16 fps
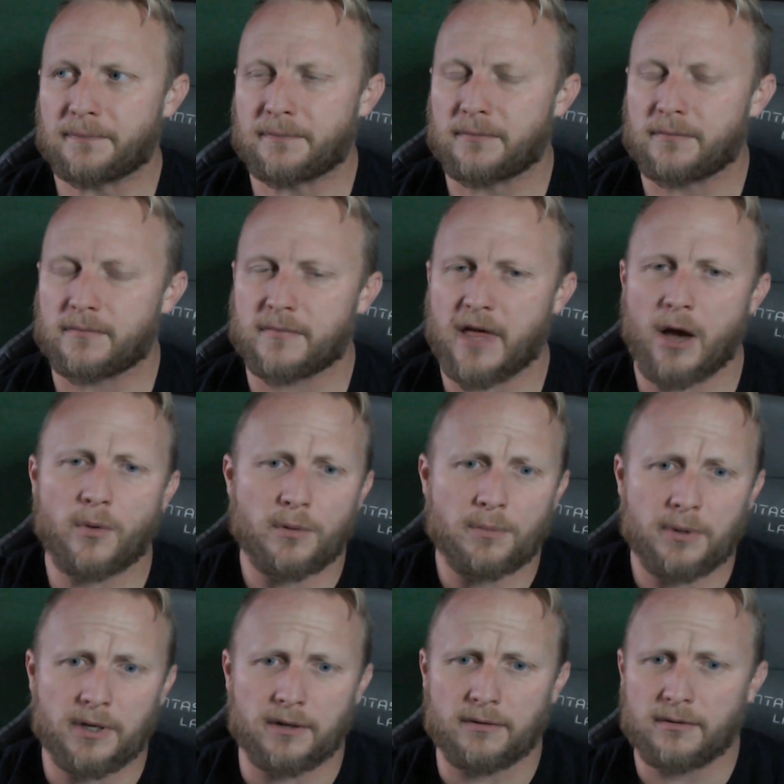That would
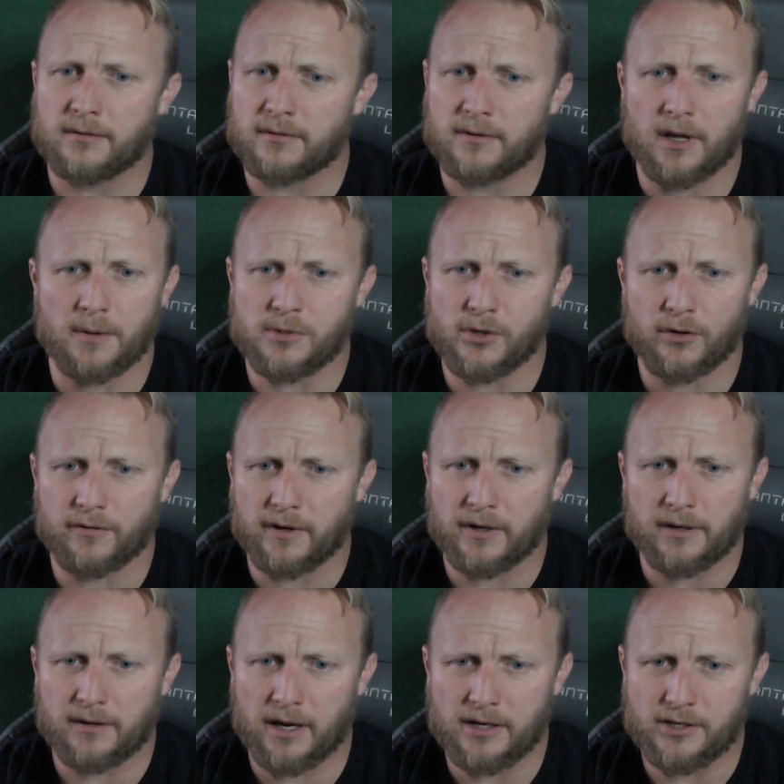be observing.
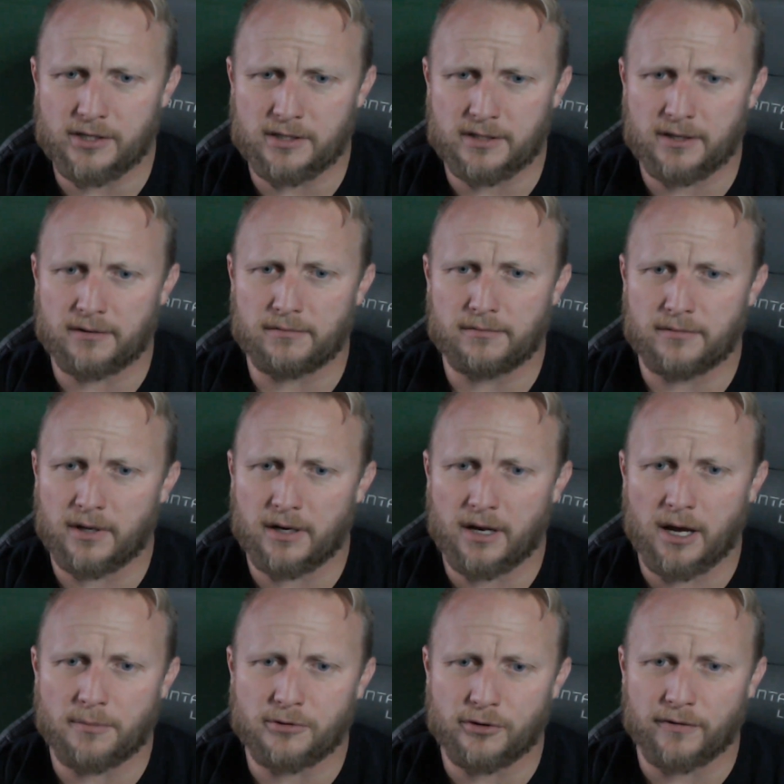I just did an
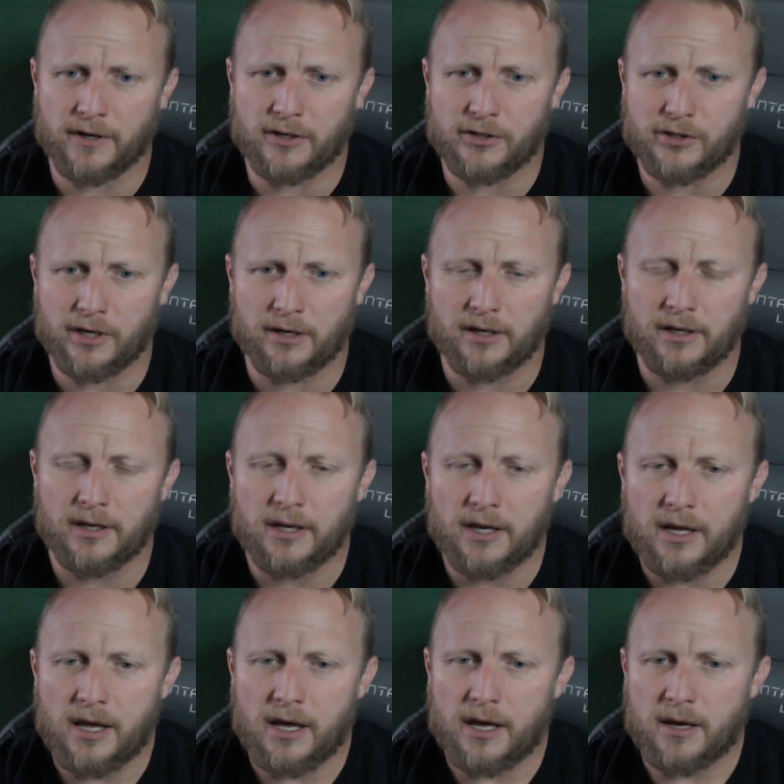observation.
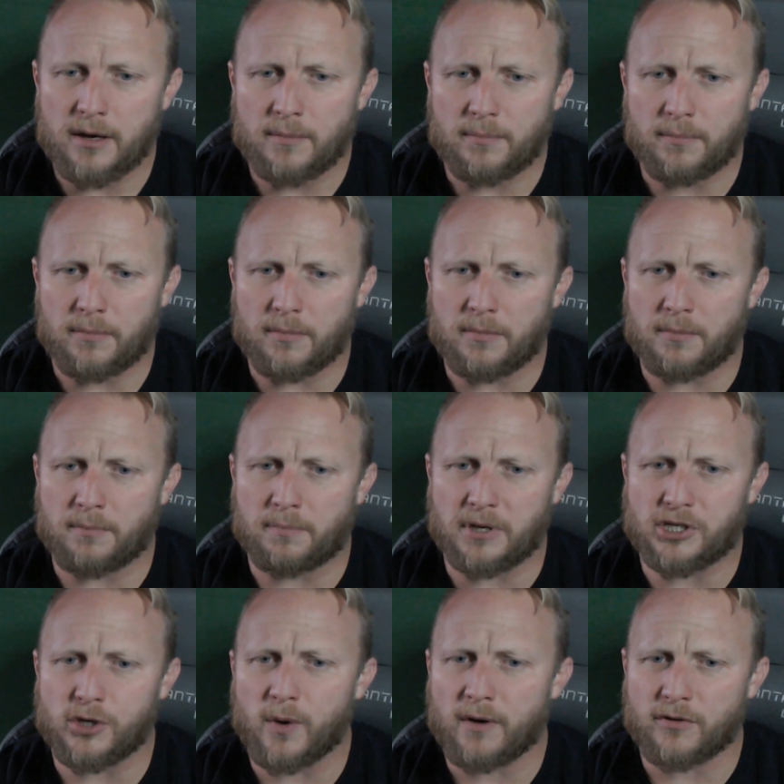But
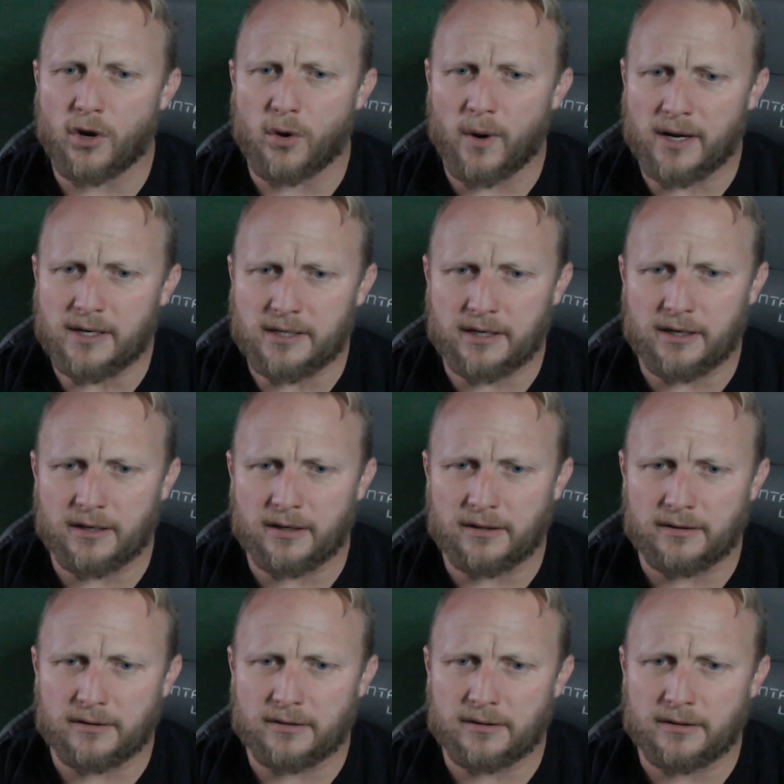you have no idea
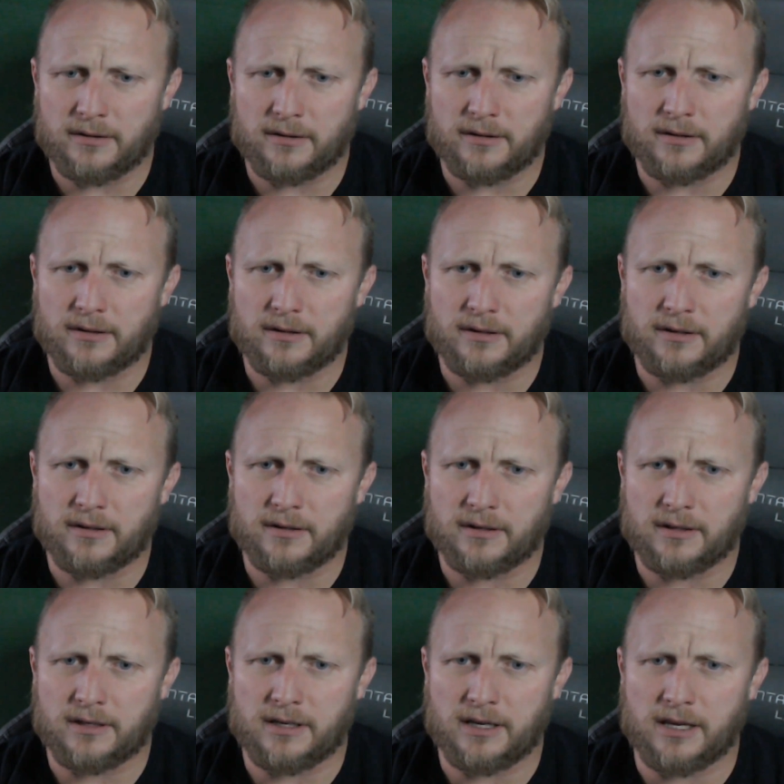
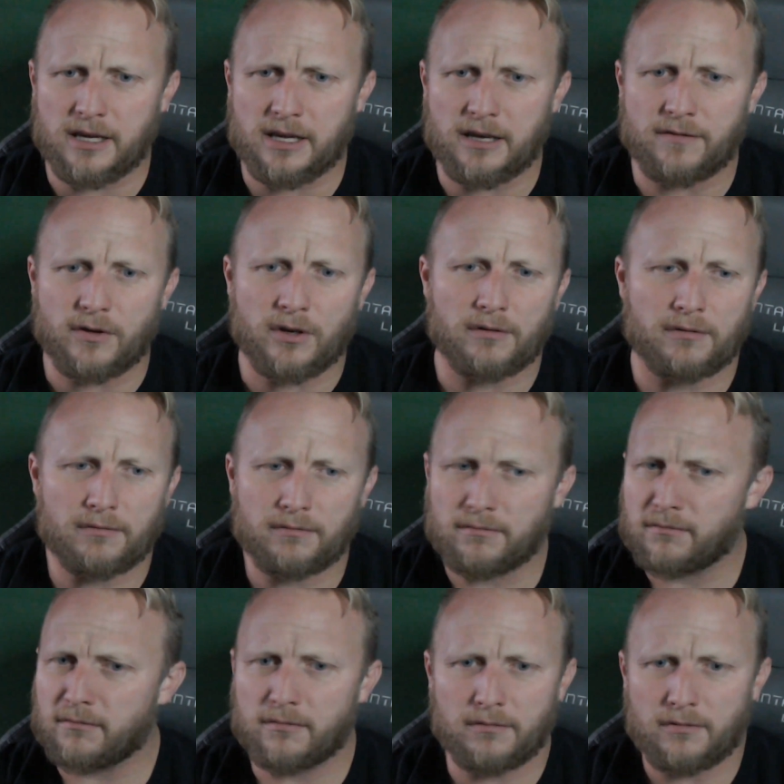even
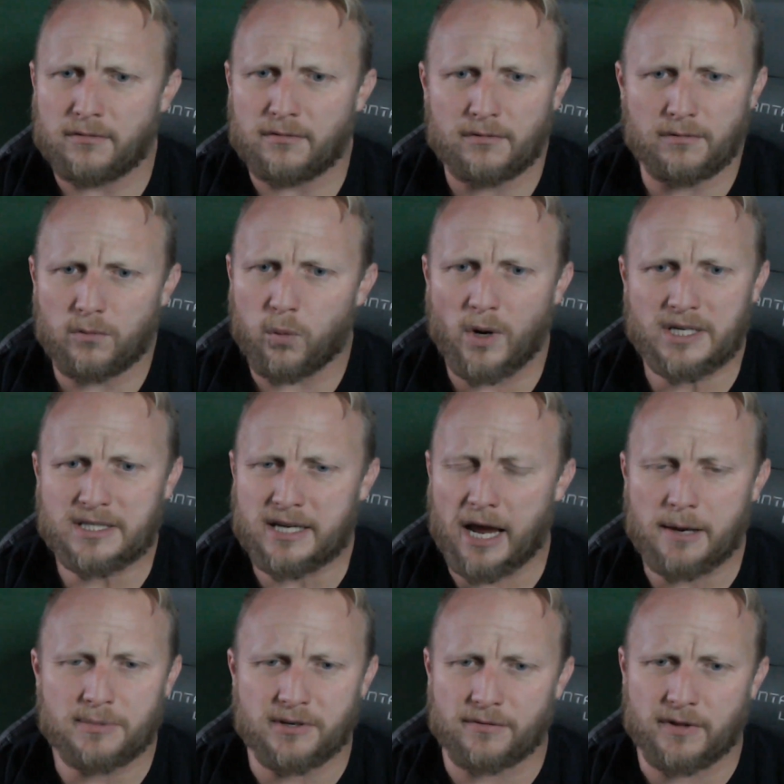what
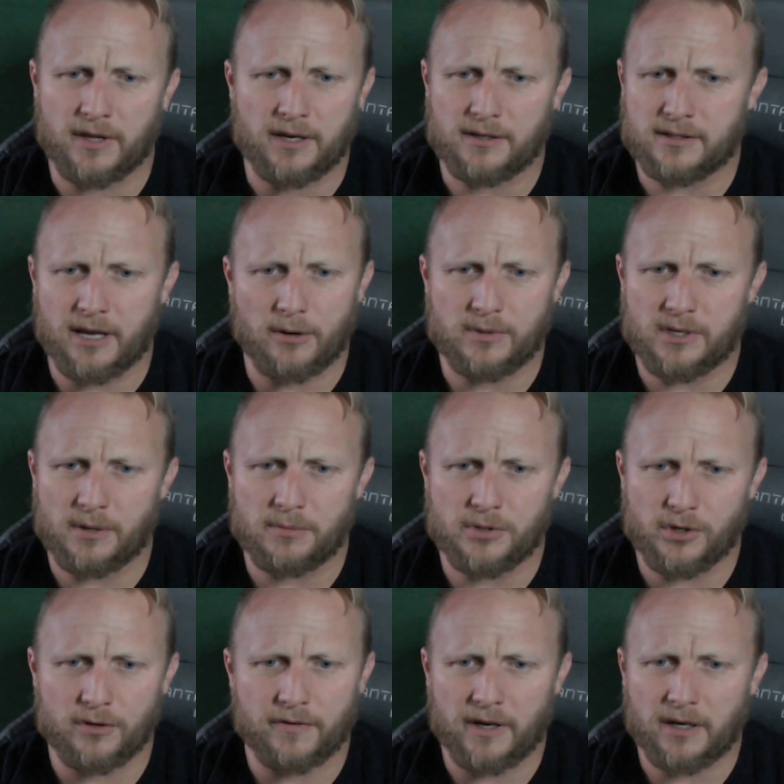types of things I was
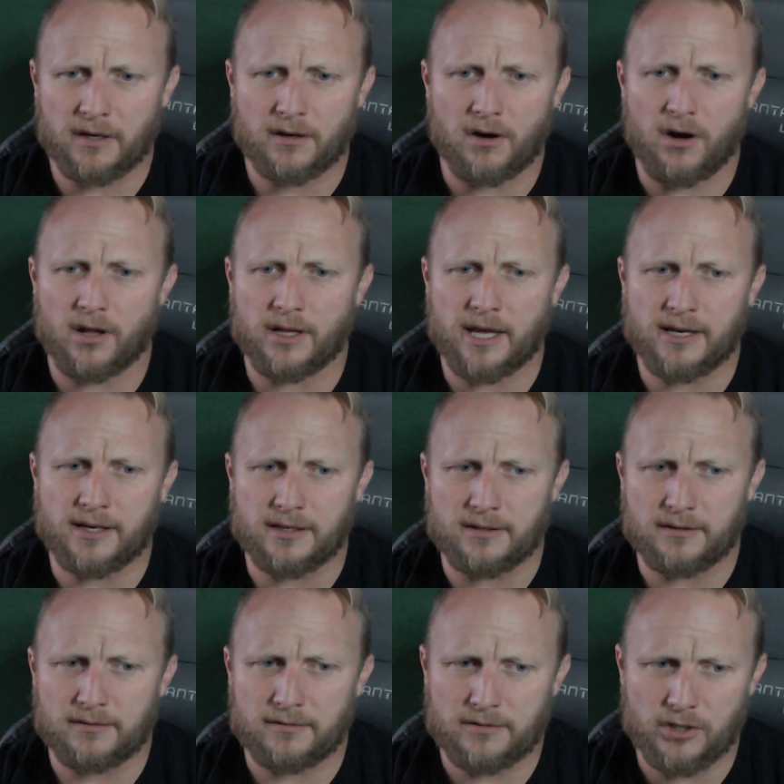observing. All I can
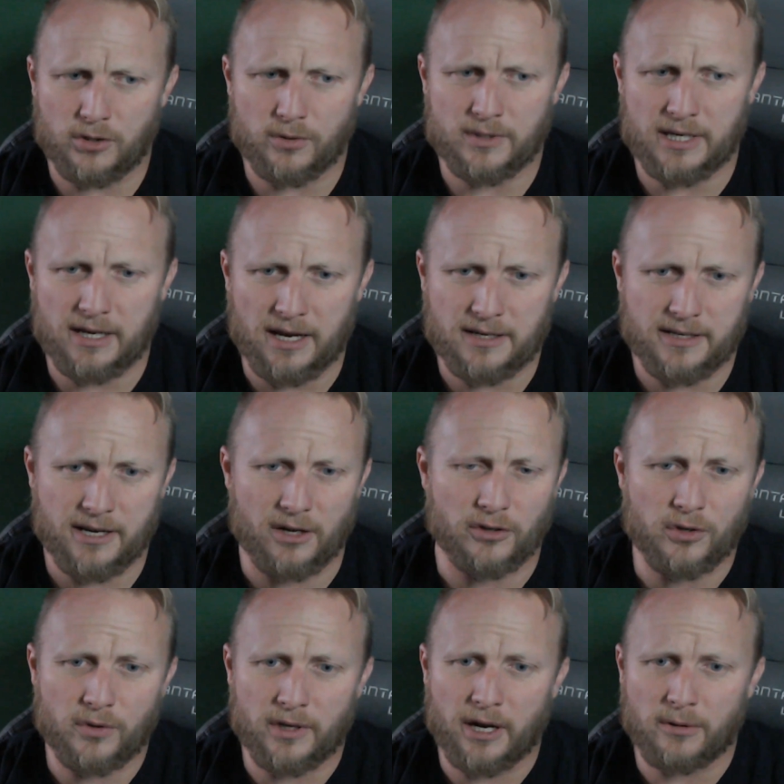do is I tell you
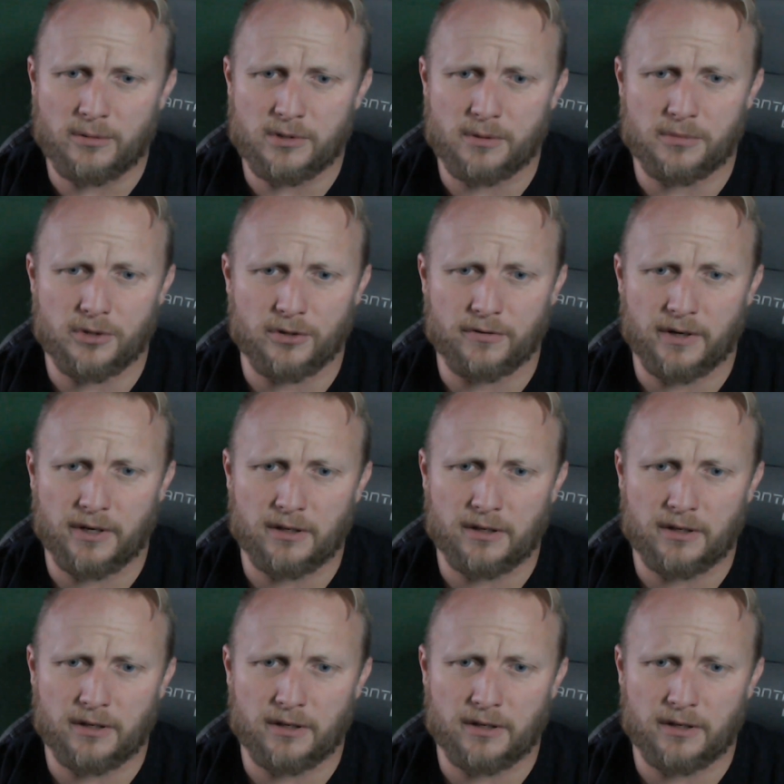that I was observing.